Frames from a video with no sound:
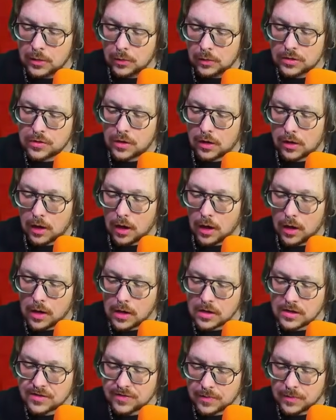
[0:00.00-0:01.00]
You will draw
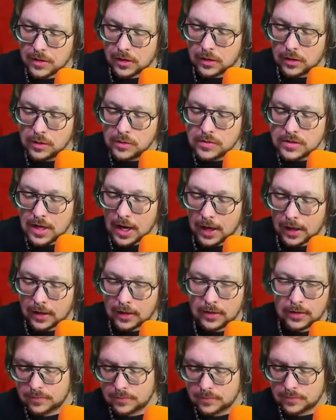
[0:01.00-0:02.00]
cards from the clue
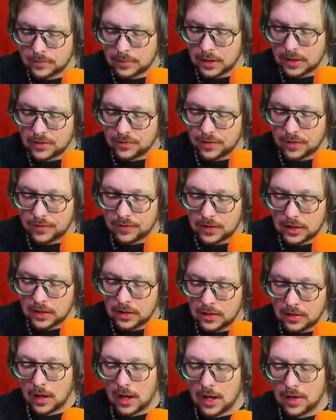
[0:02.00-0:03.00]
deck, page
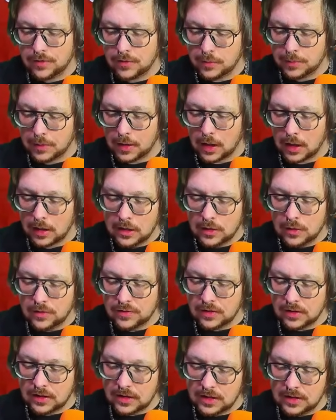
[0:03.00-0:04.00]
15, as you play,
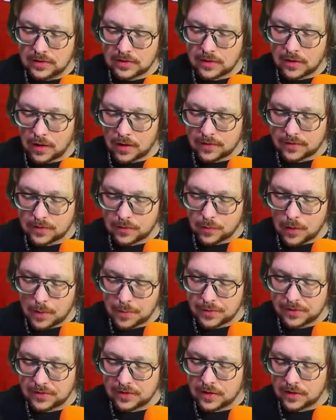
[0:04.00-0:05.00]
using these cards to
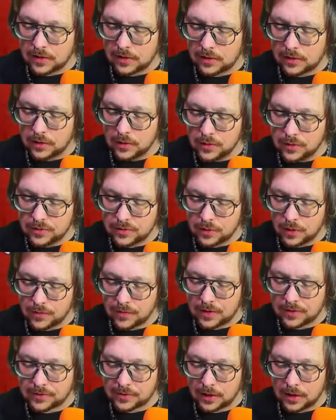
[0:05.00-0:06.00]
represent the clues your
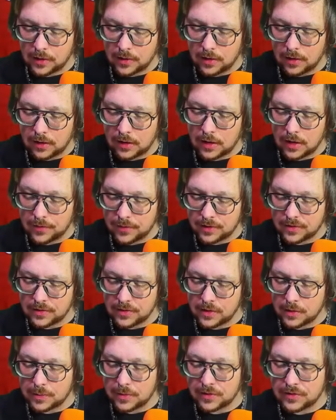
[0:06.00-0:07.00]
investigator uncovers
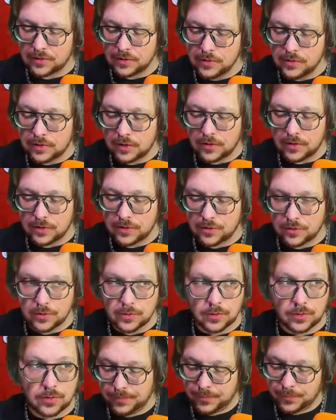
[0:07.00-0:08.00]
in their pursuit of the
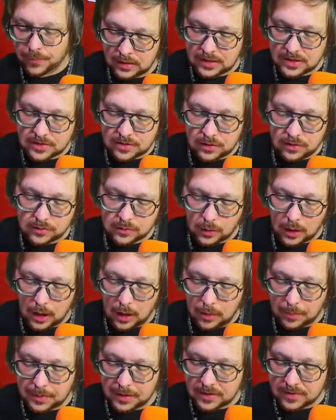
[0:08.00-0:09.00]
truth. These clues will
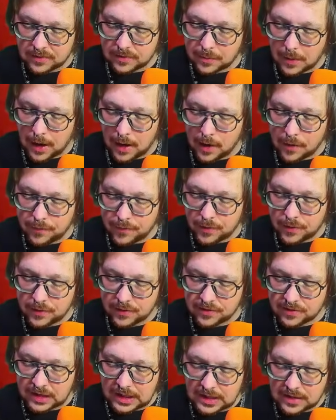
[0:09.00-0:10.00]
help inspire further
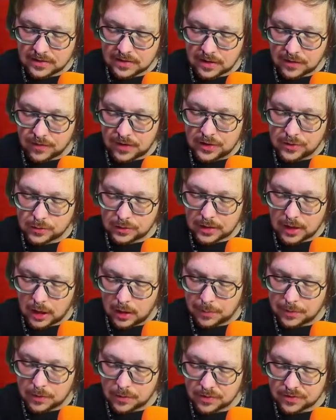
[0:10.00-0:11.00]
scenes and eventually
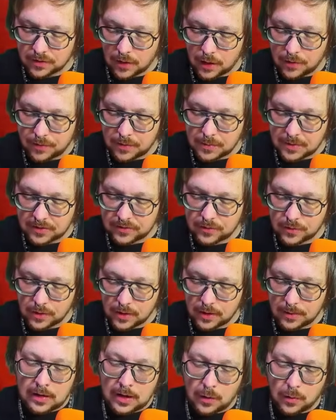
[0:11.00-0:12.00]
help you resolve the
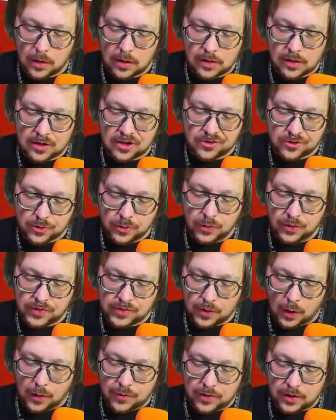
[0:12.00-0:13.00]
mystery. Now we're on to the
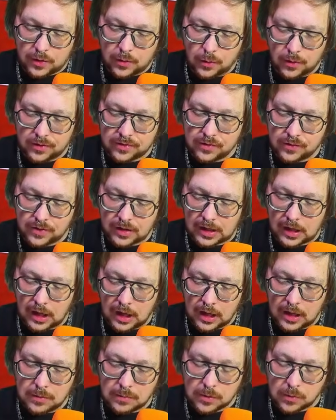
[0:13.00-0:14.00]
truths. Over the course of the
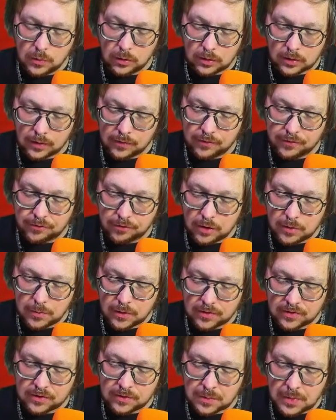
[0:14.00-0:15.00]
game, you will confirm
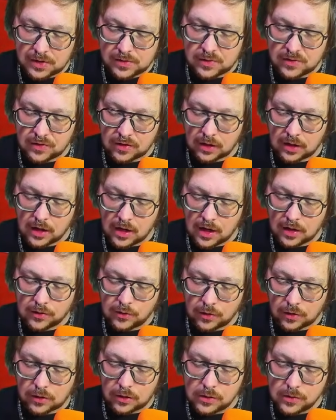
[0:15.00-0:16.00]
your suspicions and connect
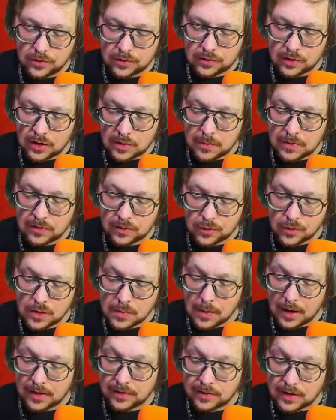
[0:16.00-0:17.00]
your clues to the mystery
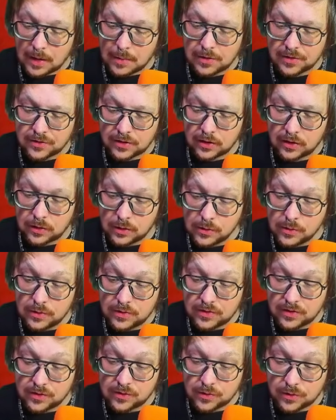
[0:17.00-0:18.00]
by establishing
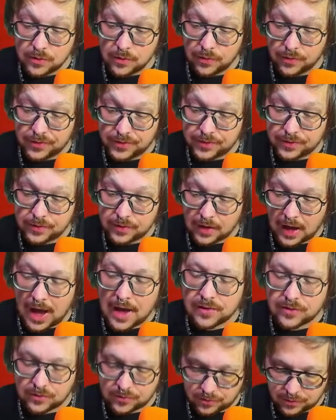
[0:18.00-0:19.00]
clues and truths
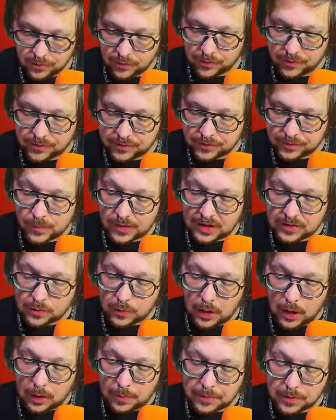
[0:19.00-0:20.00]
as truths. This
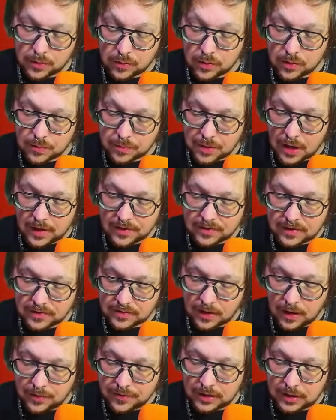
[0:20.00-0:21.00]
will help you through the
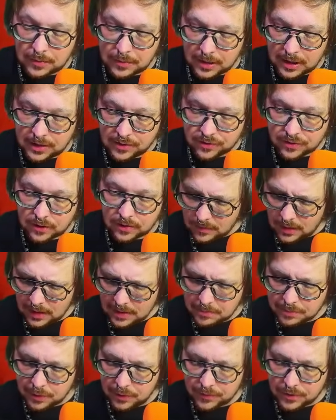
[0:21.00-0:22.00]
process of elimination information.
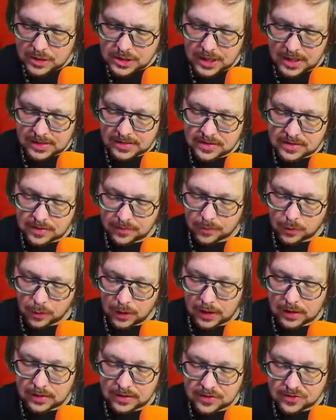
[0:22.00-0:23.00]
Improve your chances of
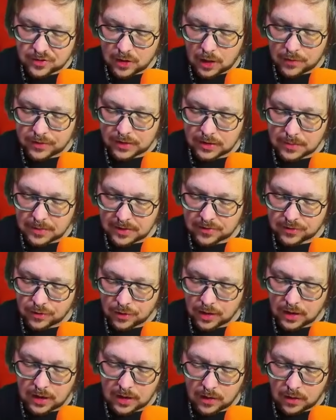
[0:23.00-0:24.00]
correctly solving the
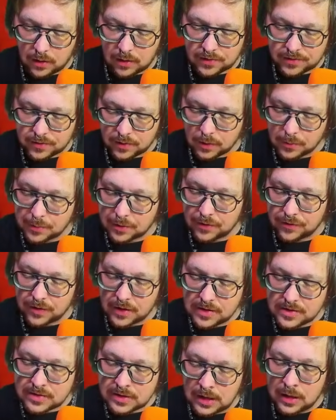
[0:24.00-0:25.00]
mystery and also
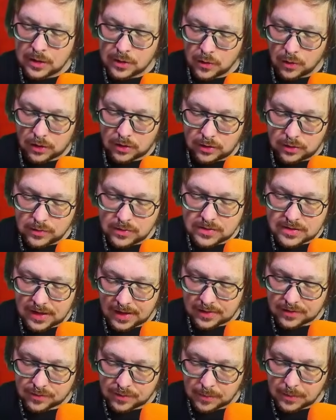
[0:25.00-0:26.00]
prevent your clue
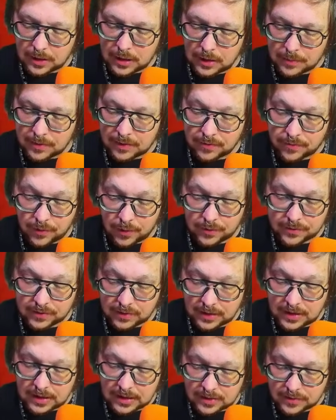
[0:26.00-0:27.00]
sets from becoming false
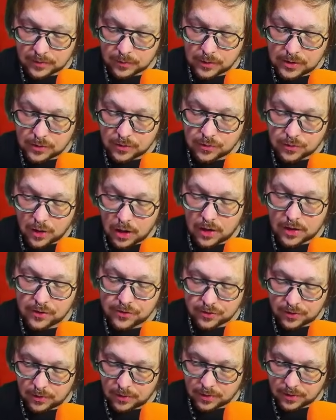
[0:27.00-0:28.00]
leads when you draw
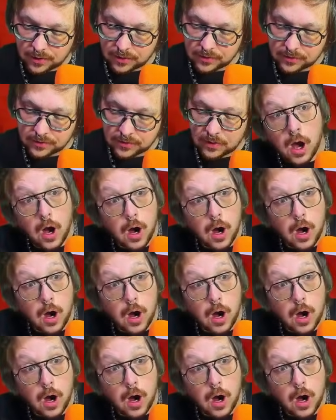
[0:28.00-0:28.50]
jokers.